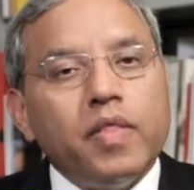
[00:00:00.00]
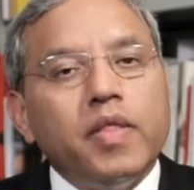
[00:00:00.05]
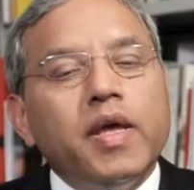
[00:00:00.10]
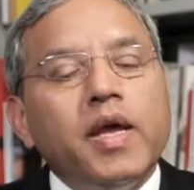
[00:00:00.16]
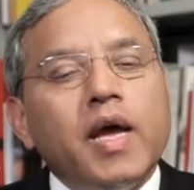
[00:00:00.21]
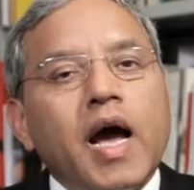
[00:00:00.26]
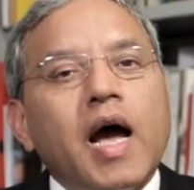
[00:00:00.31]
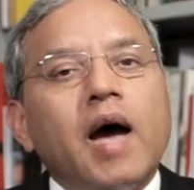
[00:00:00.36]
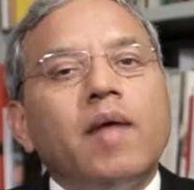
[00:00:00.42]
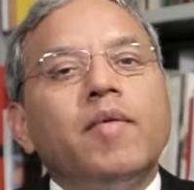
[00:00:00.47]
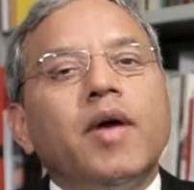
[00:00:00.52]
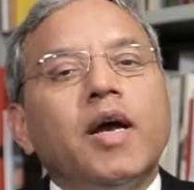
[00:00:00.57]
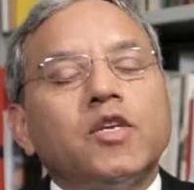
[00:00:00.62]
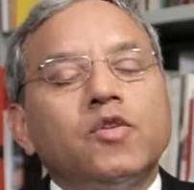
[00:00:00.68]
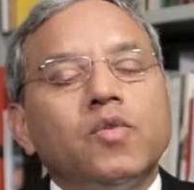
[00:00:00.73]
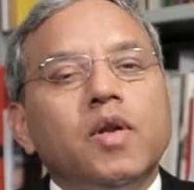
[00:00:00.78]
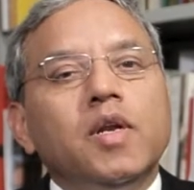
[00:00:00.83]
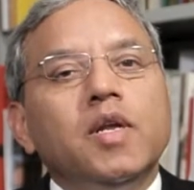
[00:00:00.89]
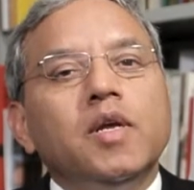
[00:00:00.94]
They have
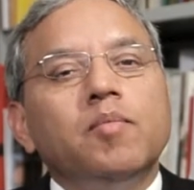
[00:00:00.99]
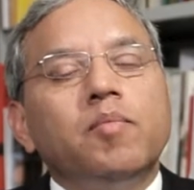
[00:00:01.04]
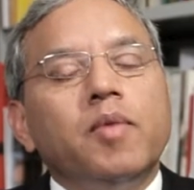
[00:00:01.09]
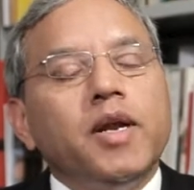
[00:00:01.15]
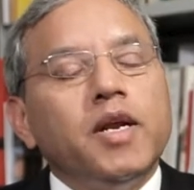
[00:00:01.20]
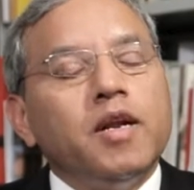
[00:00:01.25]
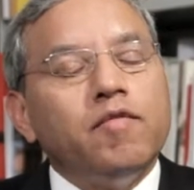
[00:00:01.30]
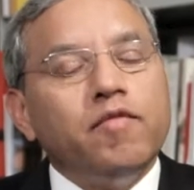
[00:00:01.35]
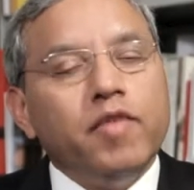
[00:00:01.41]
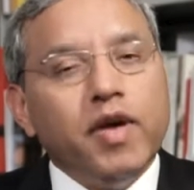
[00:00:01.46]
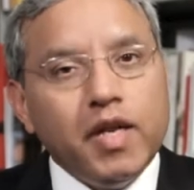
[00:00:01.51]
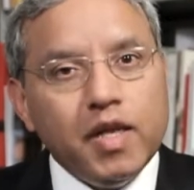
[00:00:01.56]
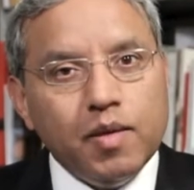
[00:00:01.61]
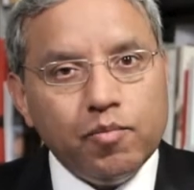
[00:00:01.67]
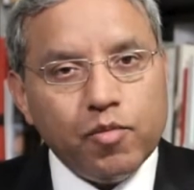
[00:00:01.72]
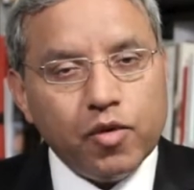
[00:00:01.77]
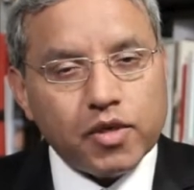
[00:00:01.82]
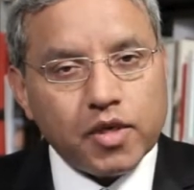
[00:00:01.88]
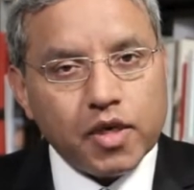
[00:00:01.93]
actually played a
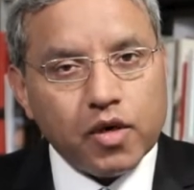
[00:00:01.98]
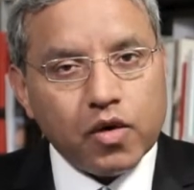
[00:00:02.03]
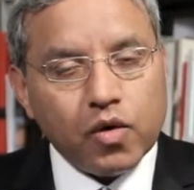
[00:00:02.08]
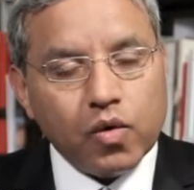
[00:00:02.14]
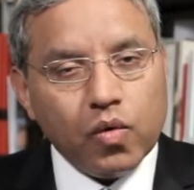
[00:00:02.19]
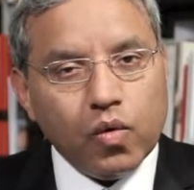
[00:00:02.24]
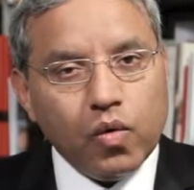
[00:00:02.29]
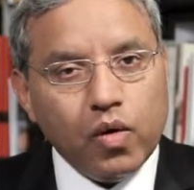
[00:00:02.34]
very important